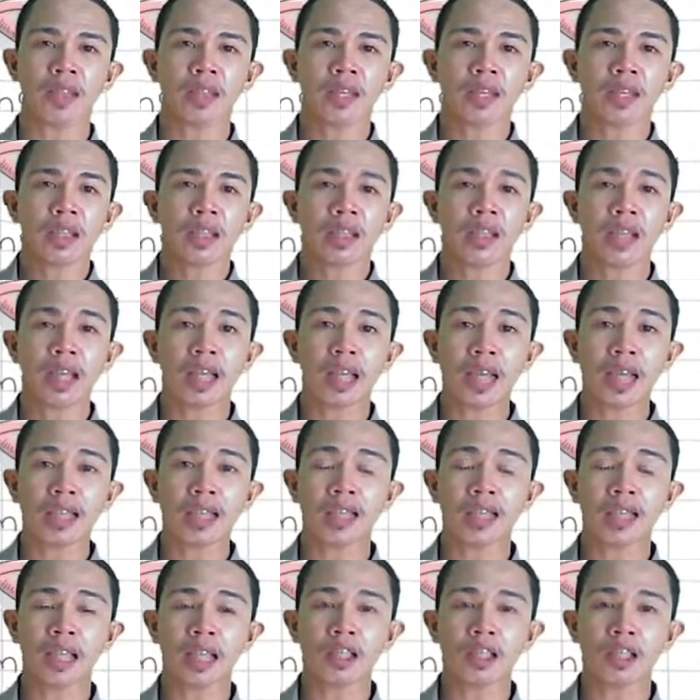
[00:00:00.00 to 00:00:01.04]
The less
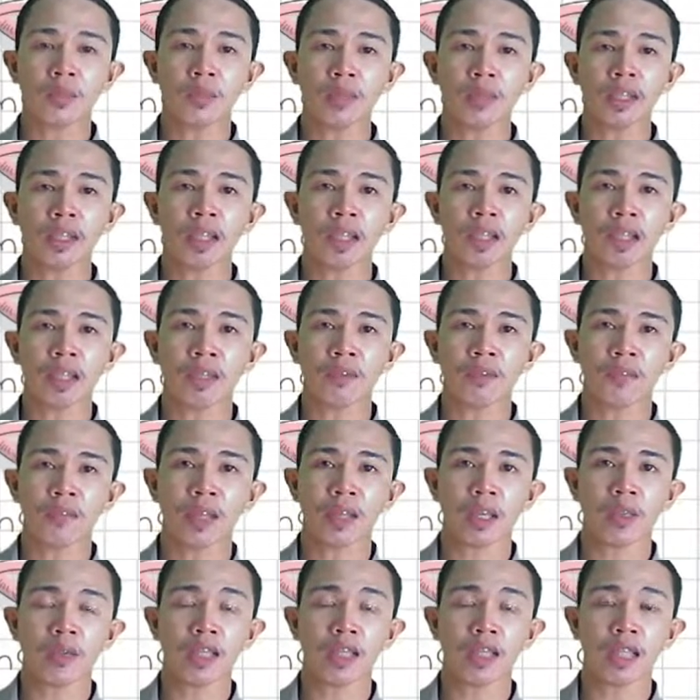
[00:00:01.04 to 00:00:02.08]
than cumulative
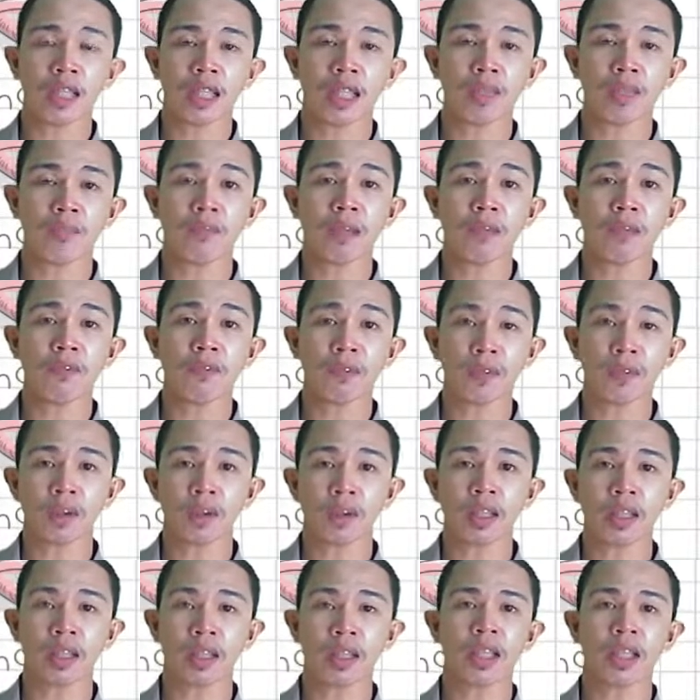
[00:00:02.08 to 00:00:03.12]
frequency
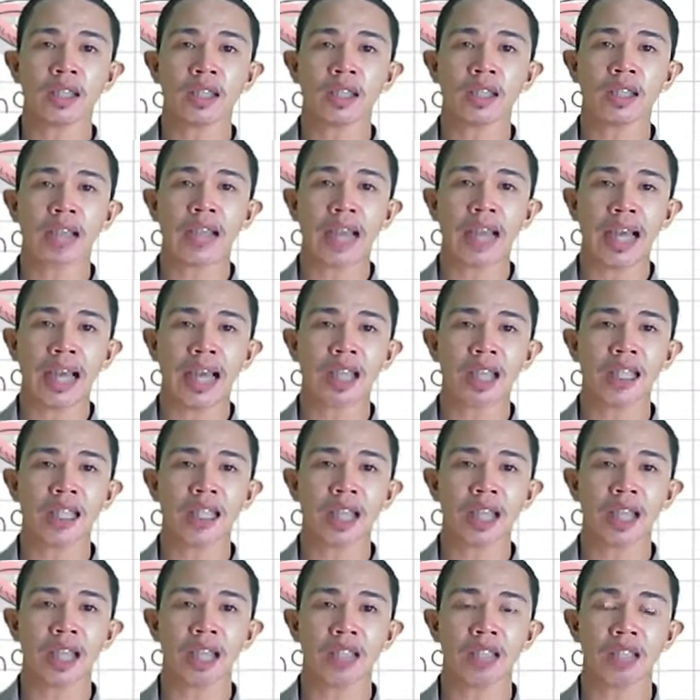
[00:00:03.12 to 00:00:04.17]
before this class
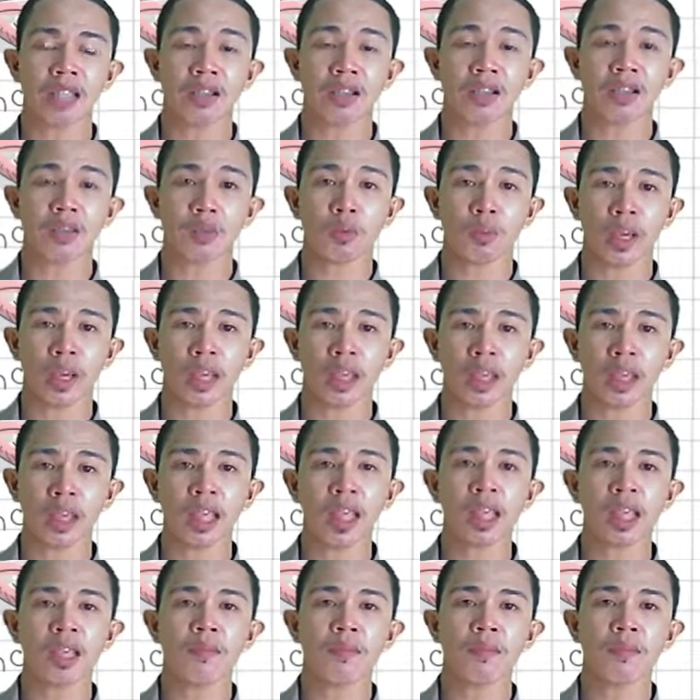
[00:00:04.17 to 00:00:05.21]
is
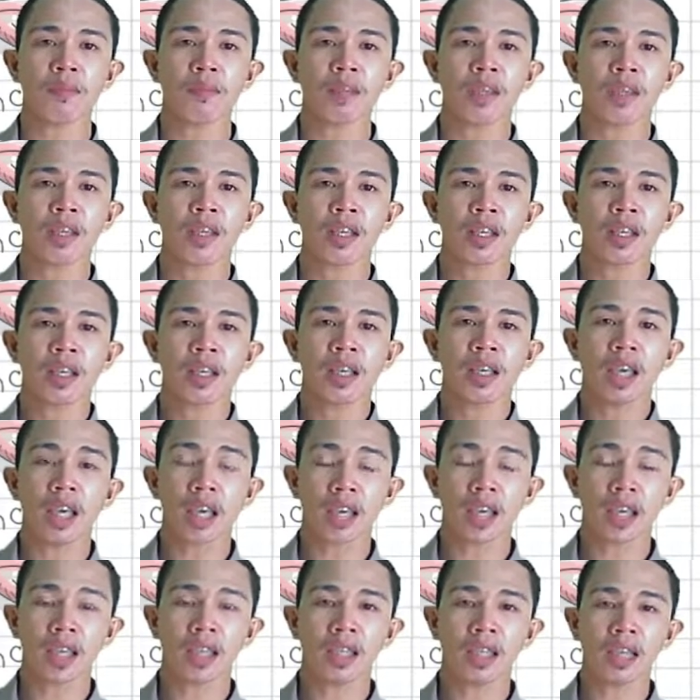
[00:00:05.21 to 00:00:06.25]
20,
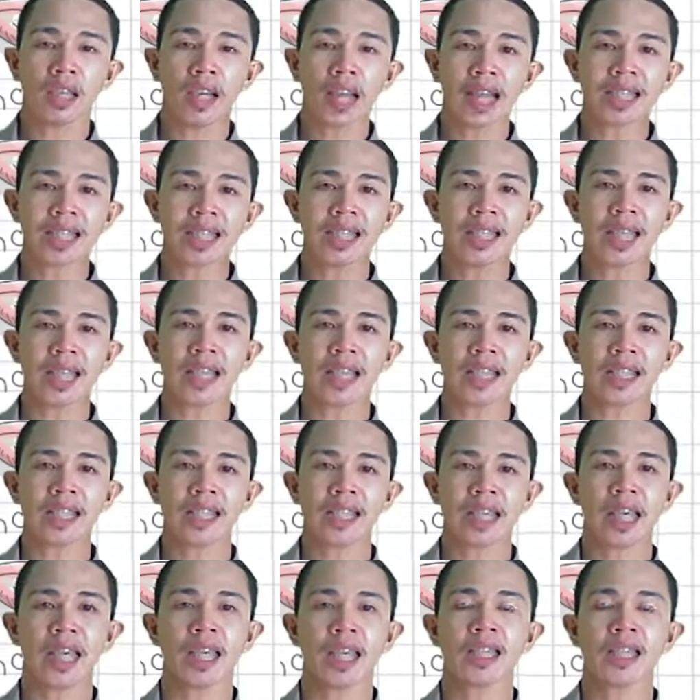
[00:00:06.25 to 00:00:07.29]
and class size
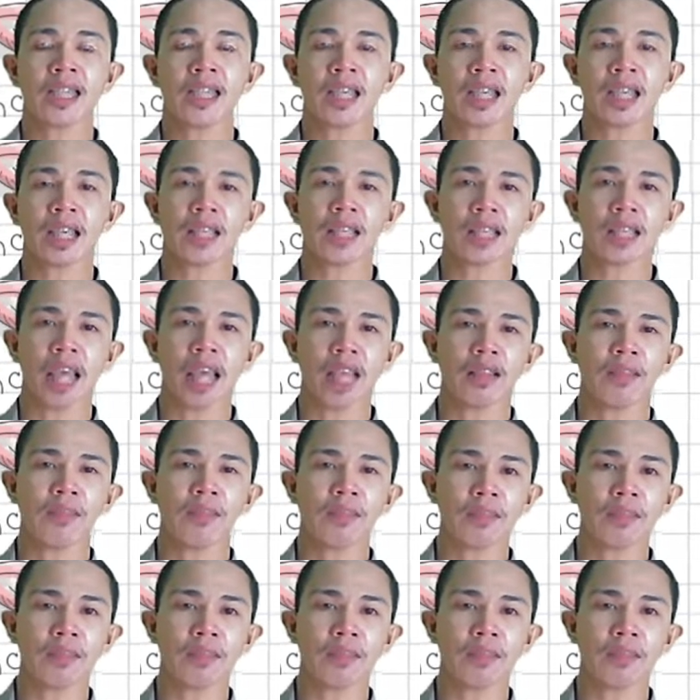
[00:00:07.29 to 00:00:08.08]
is 10.